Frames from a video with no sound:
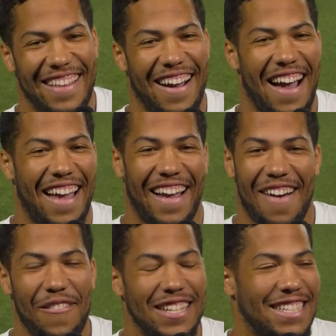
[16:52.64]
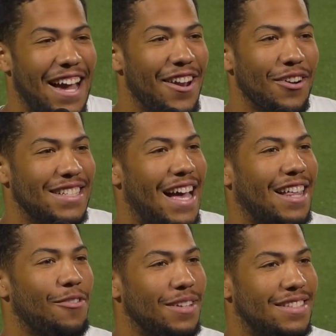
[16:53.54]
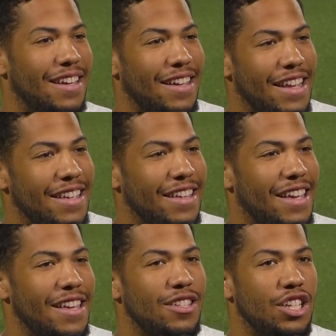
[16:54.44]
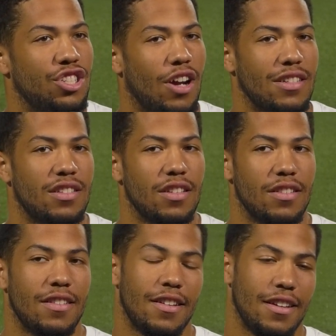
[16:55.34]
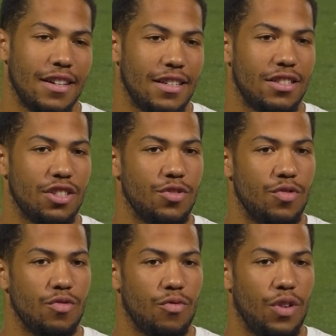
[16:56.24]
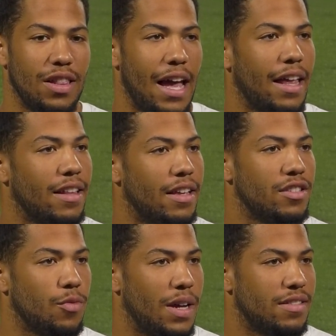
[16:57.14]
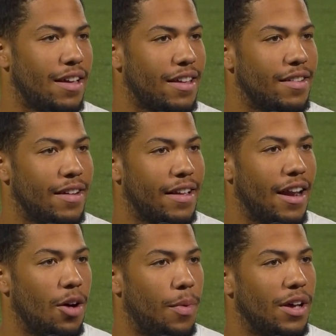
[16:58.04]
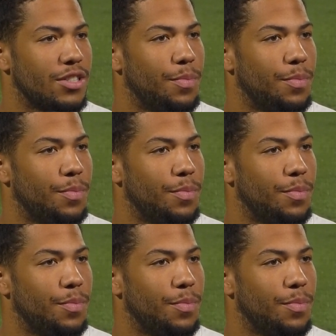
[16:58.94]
No, I wouldn't say I know exactly what he's thinking. He tries to relay it into ways that can help us.